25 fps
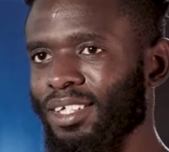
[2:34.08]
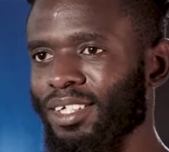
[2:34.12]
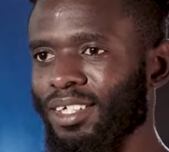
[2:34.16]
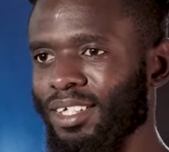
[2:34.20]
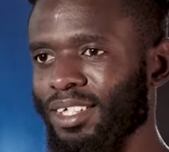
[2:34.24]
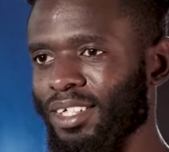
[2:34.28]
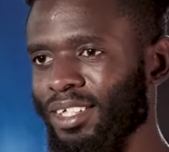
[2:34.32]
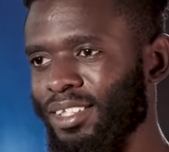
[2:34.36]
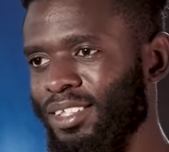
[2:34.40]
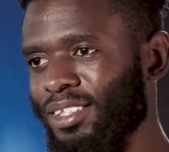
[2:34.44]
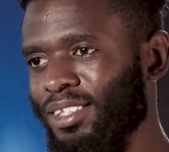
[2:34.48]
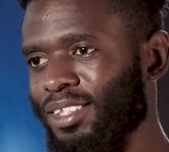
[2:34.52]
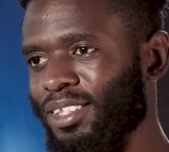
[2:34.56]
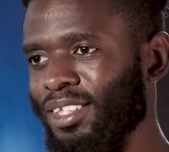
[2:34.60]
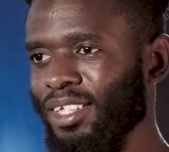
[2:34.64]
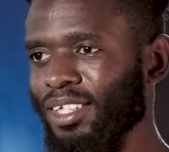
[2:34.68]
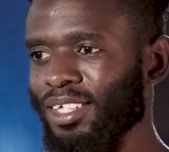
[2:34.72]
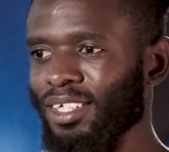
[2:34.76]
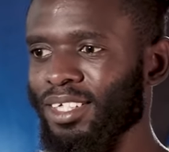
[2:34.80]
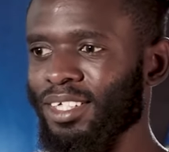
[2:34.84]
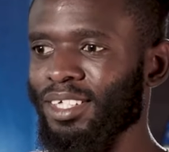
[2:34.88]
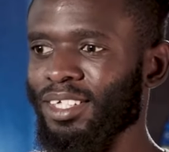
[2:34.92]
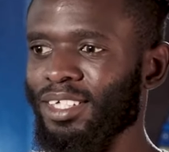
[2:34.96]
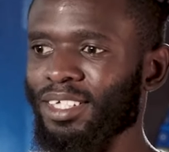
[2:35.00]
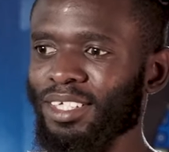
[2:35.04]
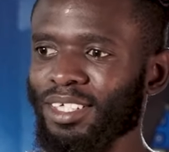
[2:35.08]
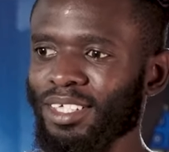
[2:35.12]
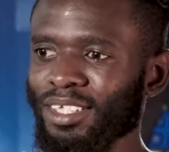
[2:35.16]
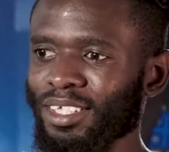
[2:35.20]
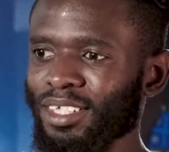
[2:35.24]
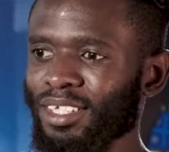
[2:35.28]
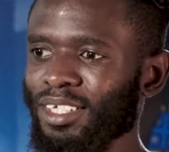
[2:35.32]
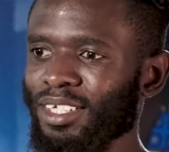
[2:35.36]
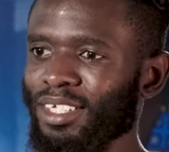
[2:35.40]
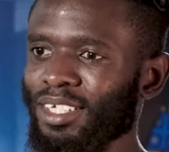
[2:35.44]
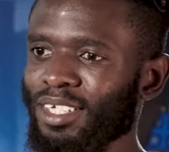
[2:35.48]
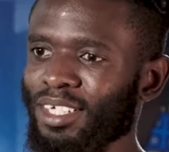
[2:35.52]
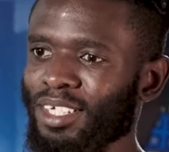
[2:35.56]
It's
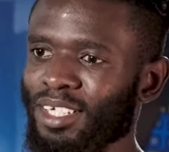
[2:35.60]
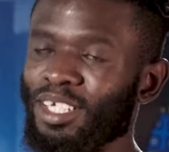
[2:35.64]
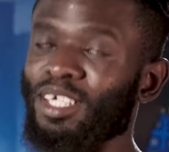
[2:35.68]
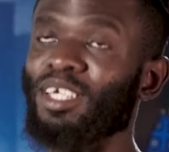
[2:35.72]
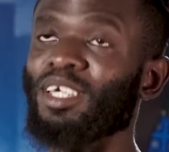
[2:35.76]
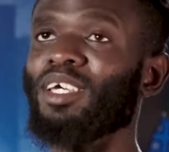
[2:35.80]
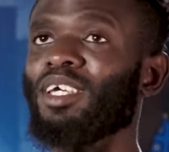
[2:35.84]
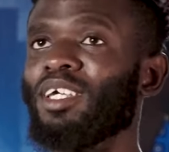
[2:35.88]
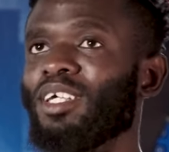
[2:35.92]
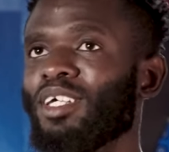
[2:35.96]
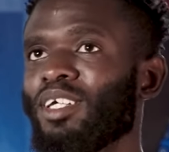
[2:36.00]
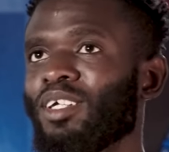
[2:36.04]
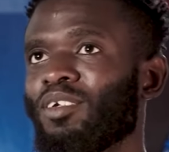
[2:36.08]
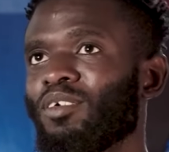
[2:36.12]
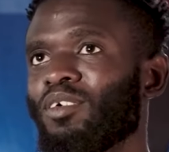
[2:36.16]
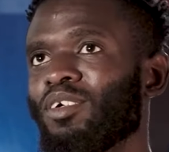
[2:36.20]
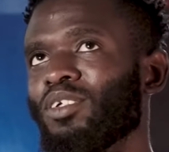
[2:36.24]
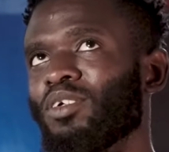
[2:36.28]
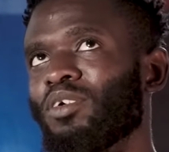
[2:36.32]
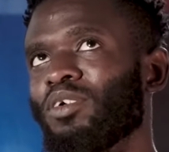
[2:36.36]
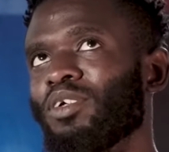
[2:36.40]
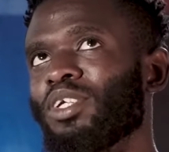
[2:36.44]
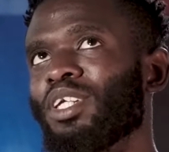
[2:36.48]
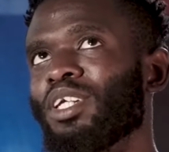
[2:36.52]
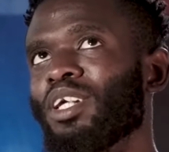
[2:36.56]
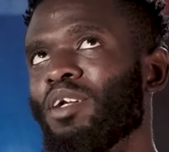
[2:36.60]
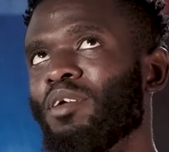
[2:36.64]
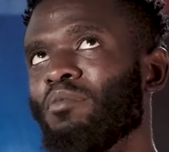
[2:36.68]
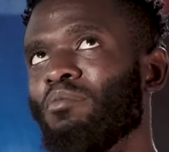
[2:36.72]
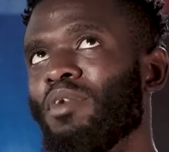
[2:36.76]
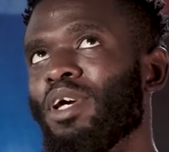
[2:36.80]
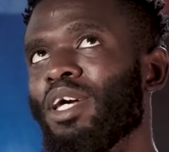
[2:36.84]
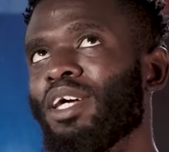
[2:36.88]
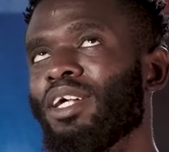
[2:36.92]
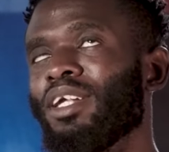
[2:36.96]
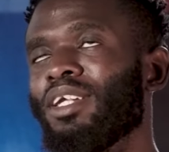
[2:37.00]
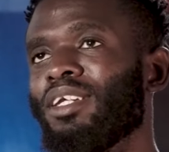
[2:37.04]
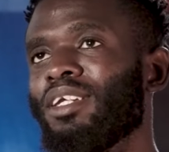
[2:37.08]
it was originally
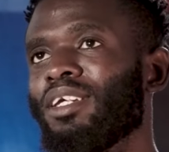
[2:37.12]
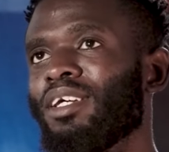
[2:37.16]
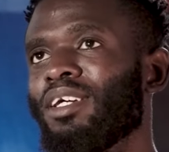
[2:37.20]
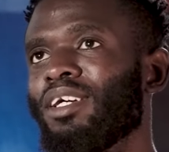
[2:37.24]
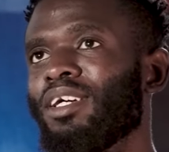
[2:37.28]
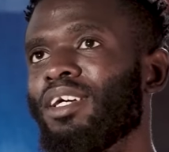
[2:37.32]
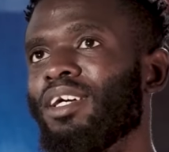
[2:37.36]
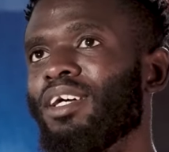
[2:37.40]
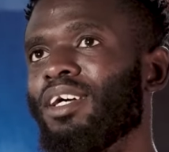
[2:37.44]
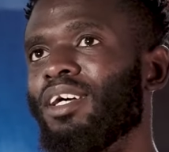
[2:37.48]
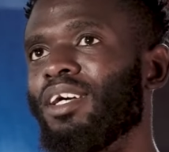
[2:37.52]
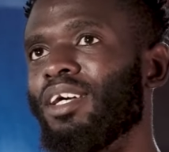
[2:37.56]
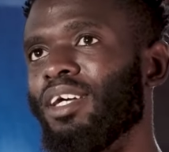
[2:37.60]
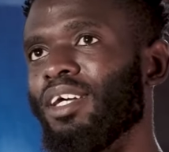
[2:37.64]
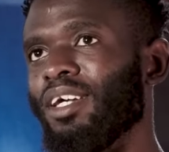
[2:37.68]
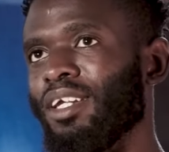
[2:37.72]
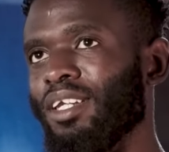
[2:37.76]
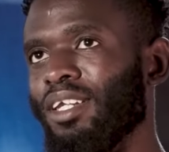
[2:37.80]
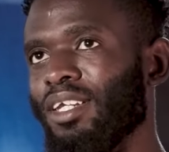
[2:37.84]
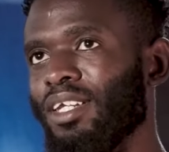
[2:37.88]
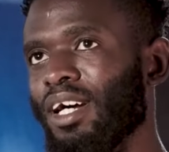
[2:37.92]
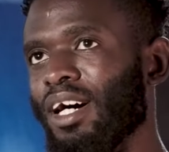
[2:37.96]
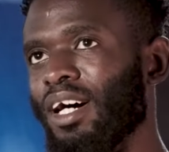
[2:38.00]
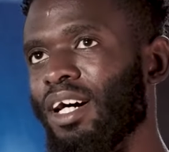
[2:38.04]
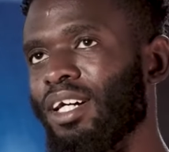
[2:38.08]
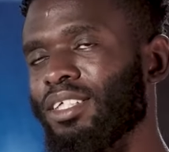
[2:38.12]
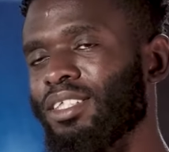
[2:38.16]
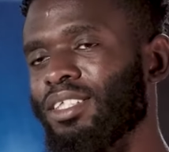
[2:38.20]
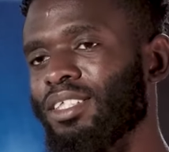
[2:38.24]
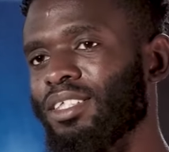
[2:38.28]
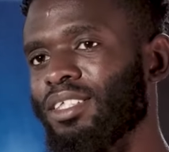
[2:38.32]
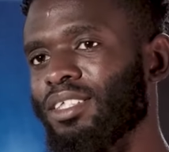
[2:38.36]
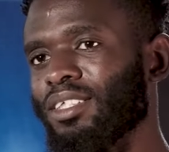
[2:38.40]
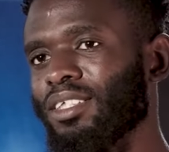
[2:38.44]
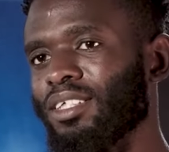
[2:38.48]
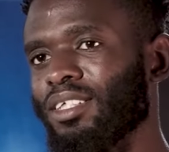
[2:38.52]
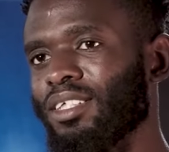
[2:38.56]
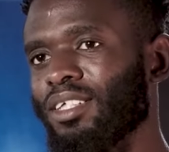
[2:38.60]
made in
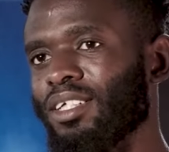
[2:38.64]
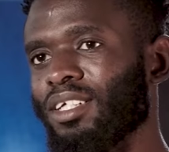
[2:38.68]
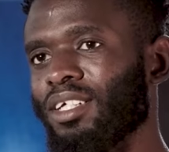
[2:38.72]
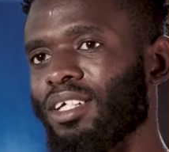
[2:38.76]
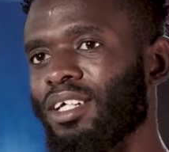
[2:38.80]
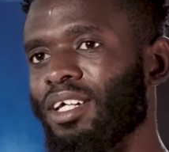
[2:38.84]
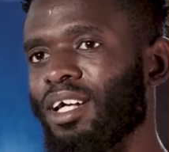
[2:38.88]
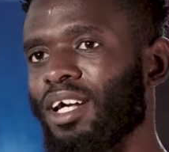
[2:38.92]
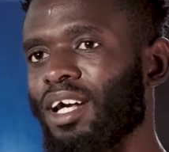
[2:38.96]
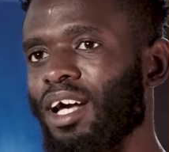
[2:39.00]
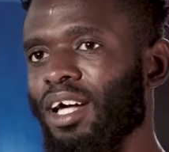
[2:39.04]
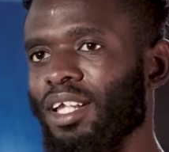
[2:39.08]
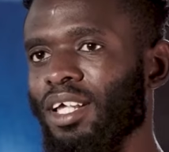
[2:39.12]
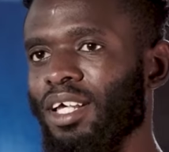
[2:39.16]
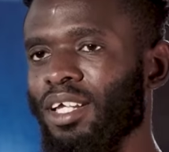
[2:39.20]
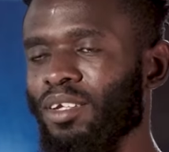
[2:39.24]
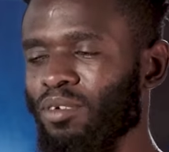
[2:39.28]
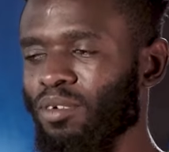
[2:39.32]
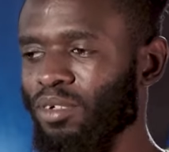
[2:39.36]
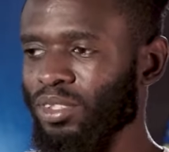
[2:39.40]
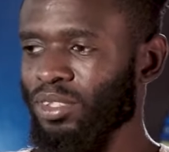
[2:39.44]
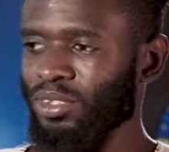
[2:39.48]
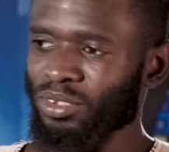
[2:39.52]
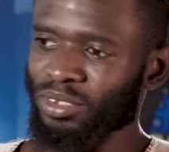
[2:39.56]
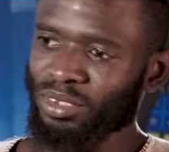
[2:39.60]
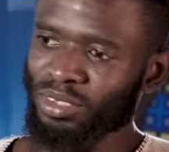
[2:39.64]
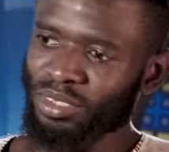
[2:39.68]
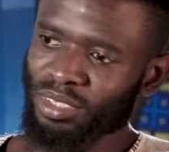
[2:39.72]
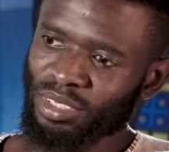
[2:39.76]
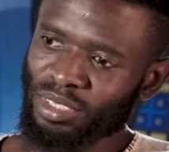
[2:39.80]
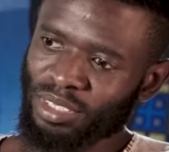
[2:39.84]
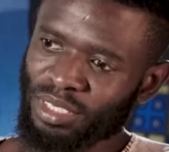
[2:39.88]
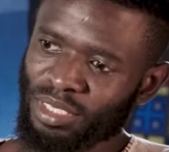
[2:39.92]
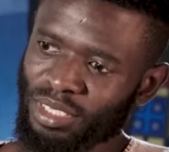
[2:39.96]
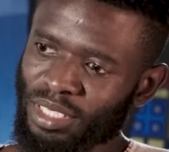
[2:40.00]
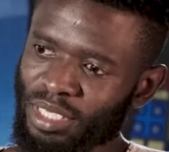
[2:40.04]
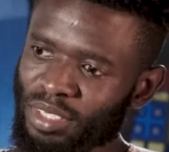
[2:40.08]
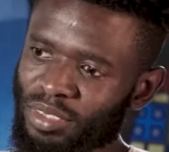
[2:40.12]
Dutch, and then
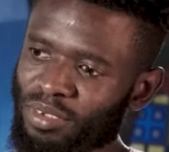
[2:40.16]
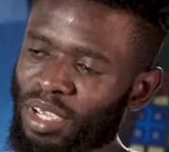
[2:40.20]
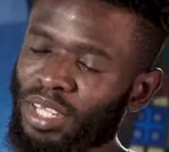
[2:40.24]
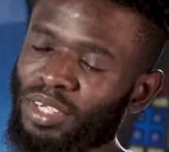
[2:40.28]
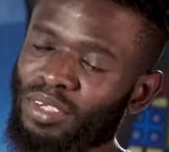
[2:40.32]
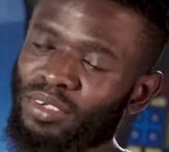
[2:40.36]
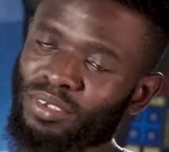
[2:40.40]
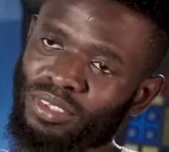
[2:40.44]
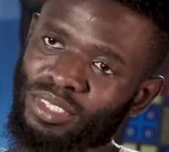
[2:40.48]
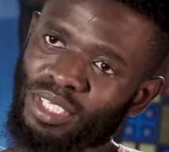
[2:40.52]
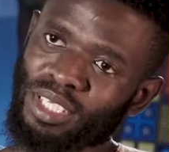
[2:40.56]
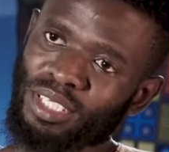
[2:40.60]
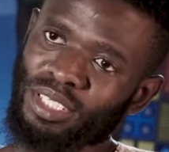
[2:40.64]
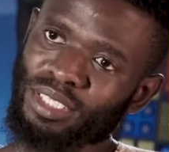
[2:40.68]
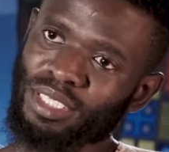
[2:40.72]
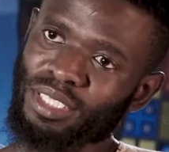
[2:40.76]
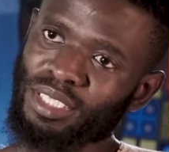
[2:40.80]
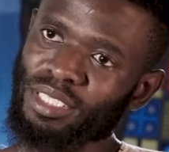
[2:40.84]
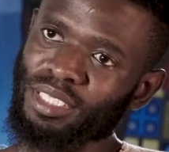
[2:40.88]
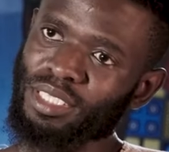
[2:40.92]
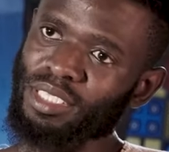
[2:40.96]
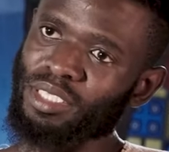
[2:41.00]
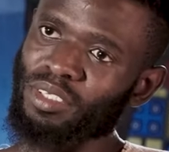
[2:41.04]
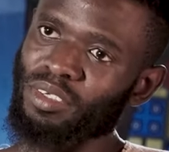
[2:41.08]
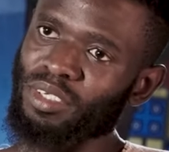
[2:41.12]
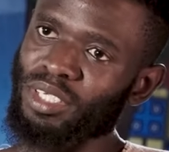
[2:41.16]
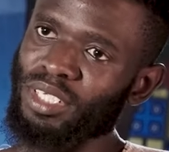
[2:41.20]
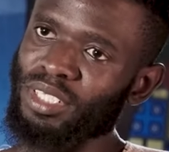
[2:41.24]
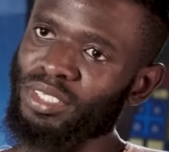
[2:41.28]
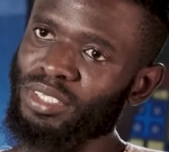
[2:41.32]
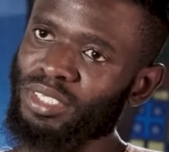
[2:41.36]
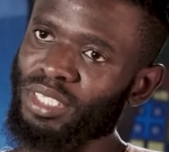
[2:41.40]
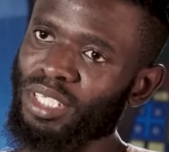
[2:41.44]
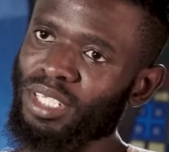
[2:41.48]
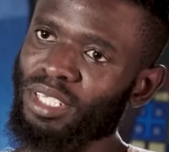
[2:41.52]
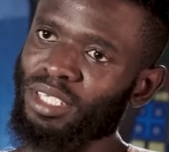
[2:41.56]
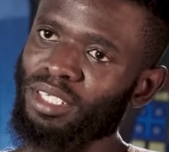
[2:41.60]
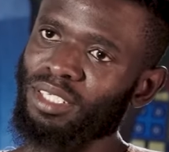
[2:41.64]
they tried to sell it in
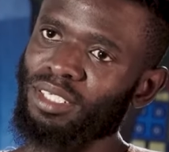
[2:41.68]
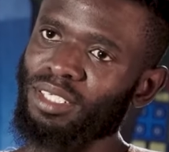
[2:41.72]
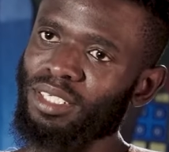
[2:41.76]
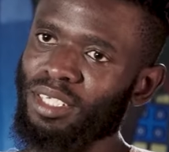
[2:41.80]
Indonesia.